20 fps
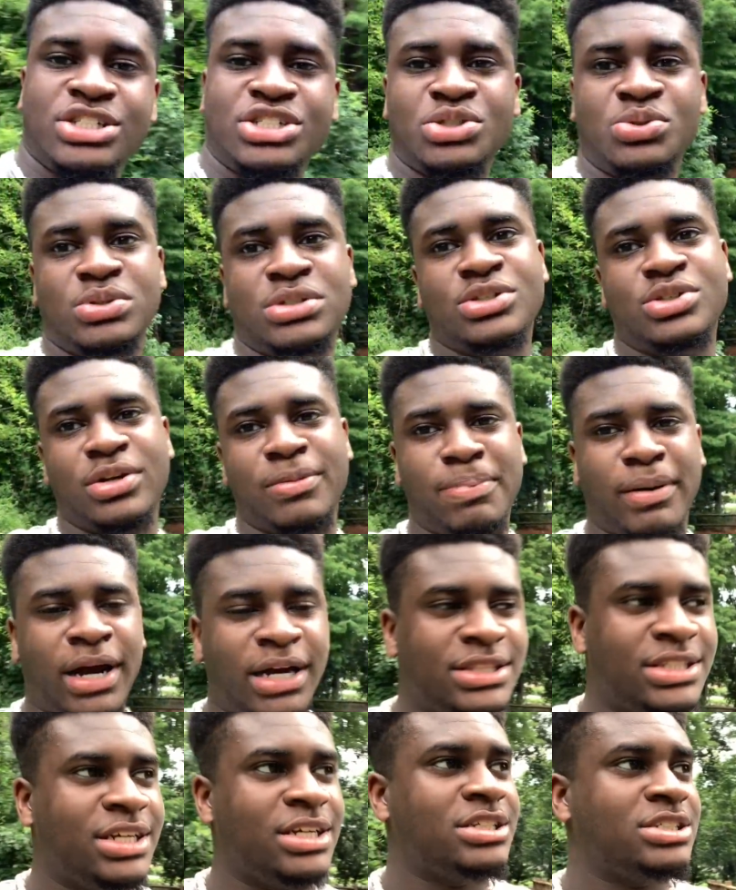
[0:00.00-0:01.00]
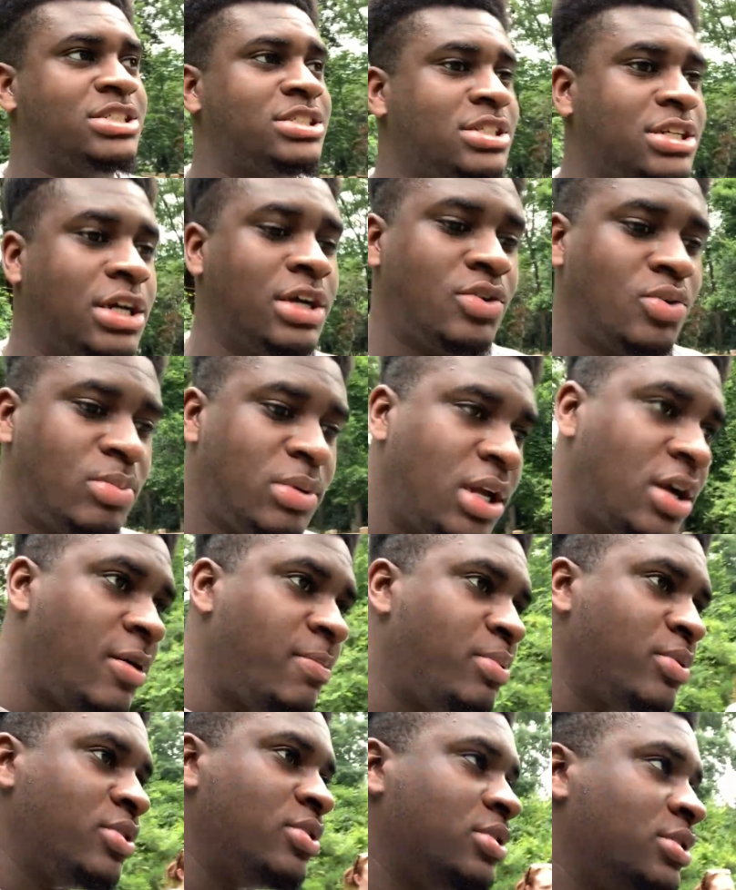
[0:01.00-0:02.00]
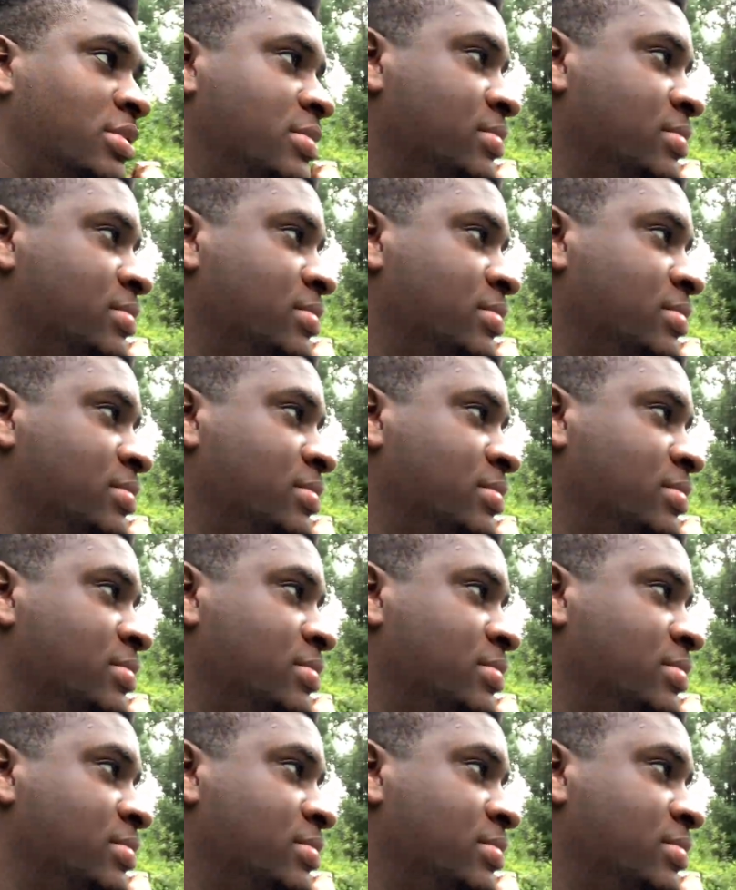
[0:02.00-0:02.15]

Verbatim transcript: She don't want to do the bye thing because she ain't got no makeup on.